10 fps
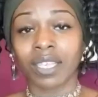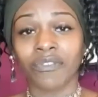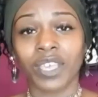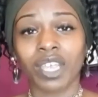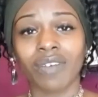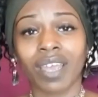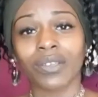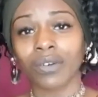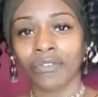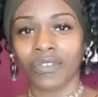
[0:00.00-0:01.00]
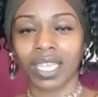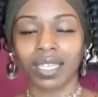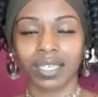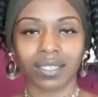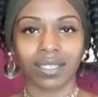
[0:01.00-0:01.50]
to figure out your
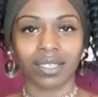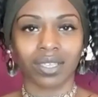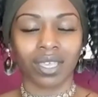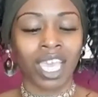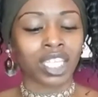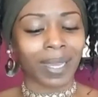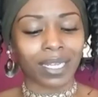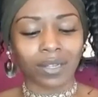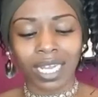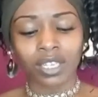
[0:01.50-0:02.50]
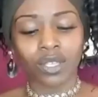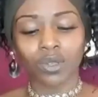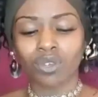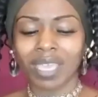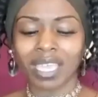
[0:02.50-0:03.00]
feelings, to acknowledge that
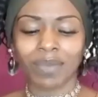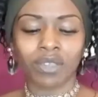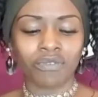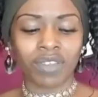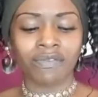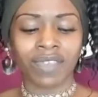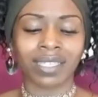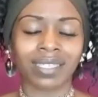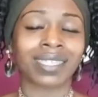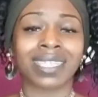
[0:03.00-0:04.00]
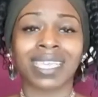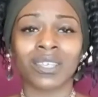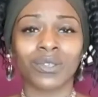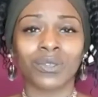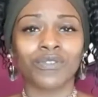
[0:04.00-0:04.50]
you may be grieving, to see
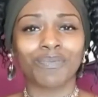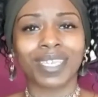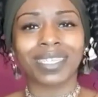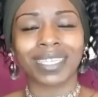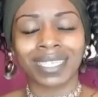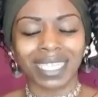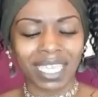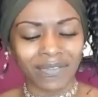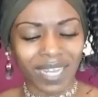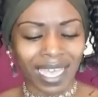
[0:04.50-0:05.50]
that you've been deceived,